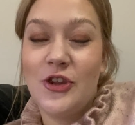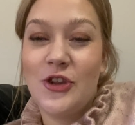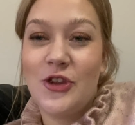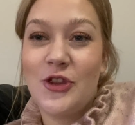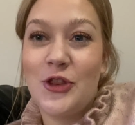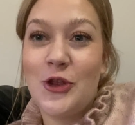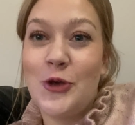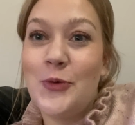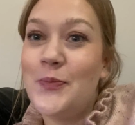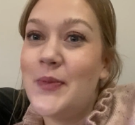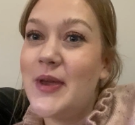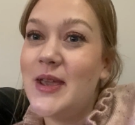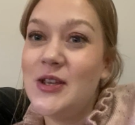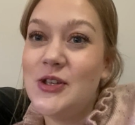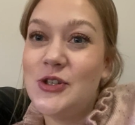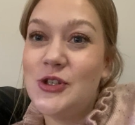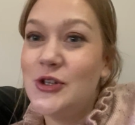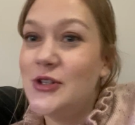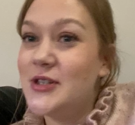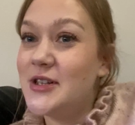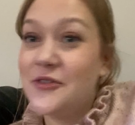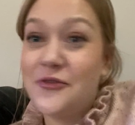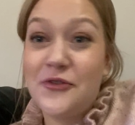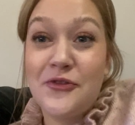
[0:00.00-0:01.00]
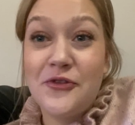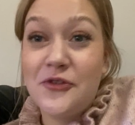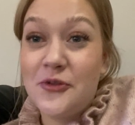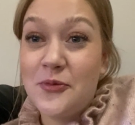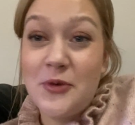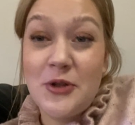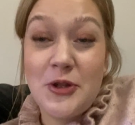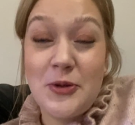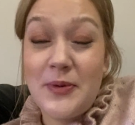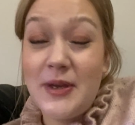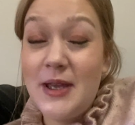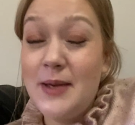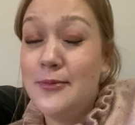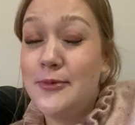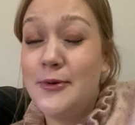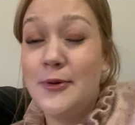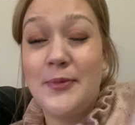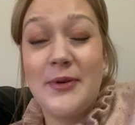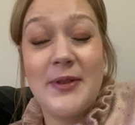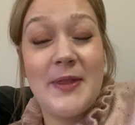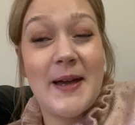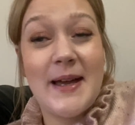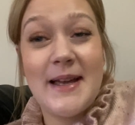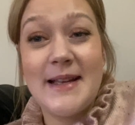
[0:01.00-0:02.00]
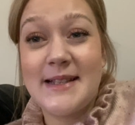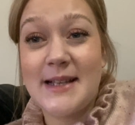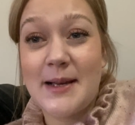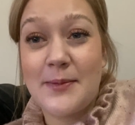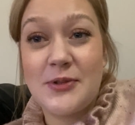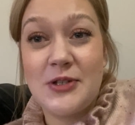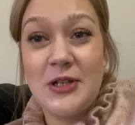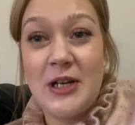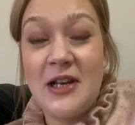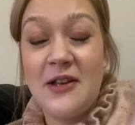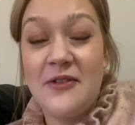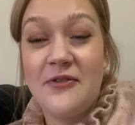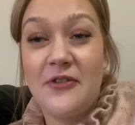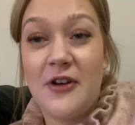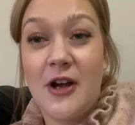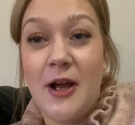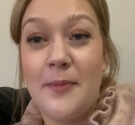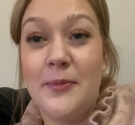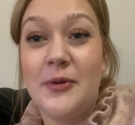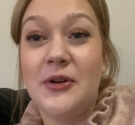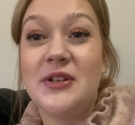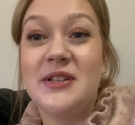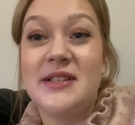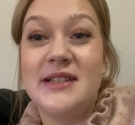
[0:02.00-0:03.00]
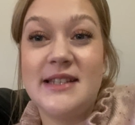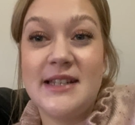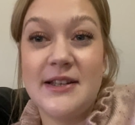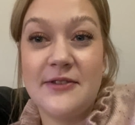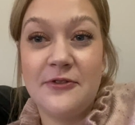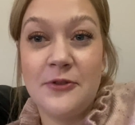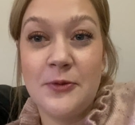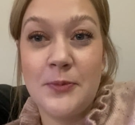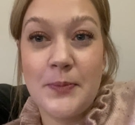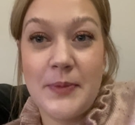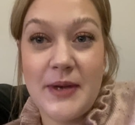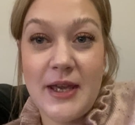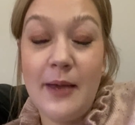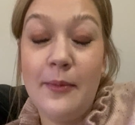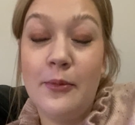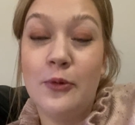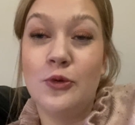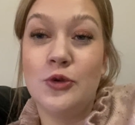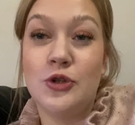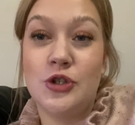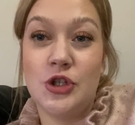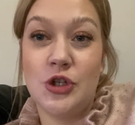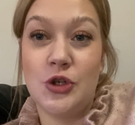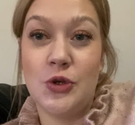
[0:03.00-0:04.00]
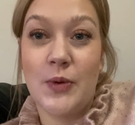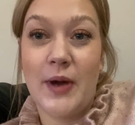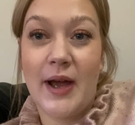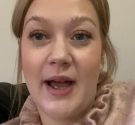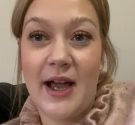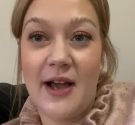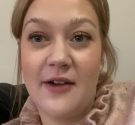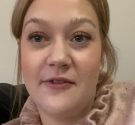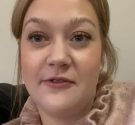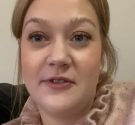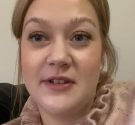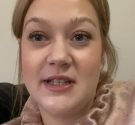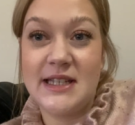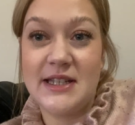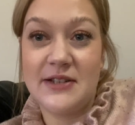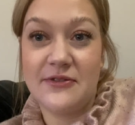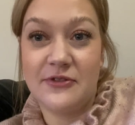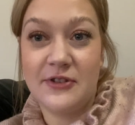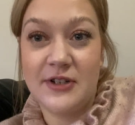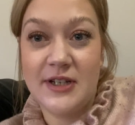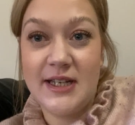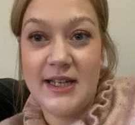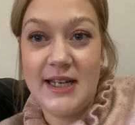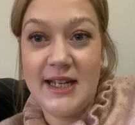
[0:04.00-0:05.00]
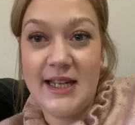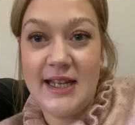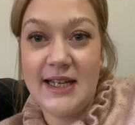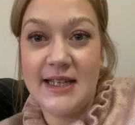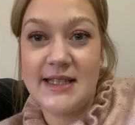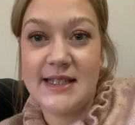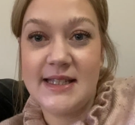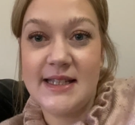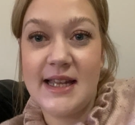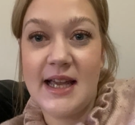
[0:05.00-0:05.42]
that makes you different from other people, but that is absolutely fine, because different people do have different needs.